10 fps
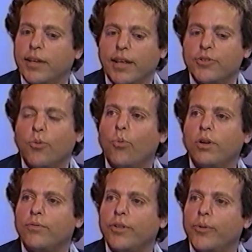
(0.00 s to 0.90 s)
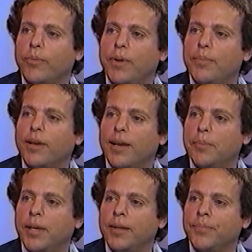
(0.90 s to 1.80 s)
And it's a wonderful thing when people
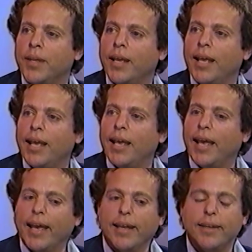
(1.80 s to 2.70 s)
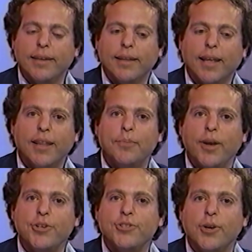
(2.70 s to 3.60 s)
come in, and a lot of the
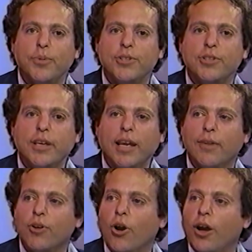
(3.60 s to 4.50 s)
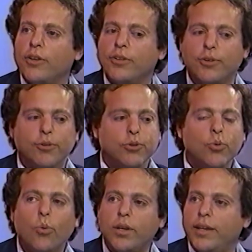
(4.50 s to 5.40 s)
patients that we see have gone to
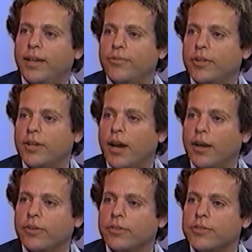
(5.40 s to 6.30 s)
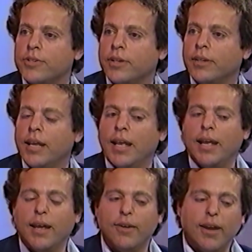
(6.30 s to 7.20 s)
20 different doctors, and
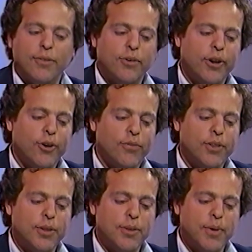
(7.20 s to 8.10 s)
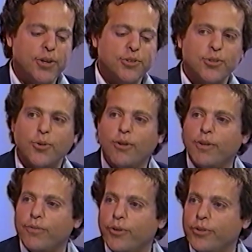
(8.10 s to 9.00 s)
very often the patients who are
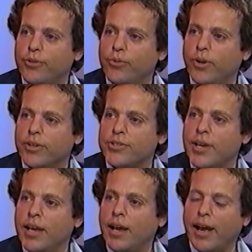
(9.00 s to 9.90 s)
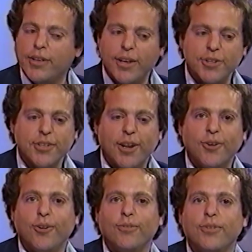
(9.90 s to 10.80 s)
referred to us, I just got
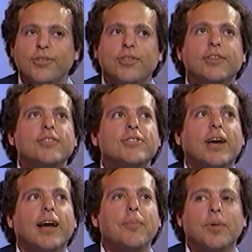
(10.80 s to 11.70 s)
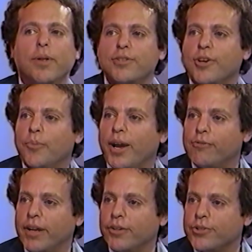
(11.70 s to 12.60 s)
a call, for instance, a couple of months ago by
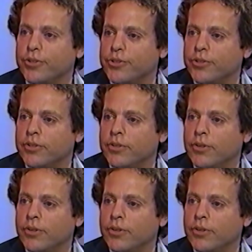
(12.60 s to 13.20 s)
a rectal surgeon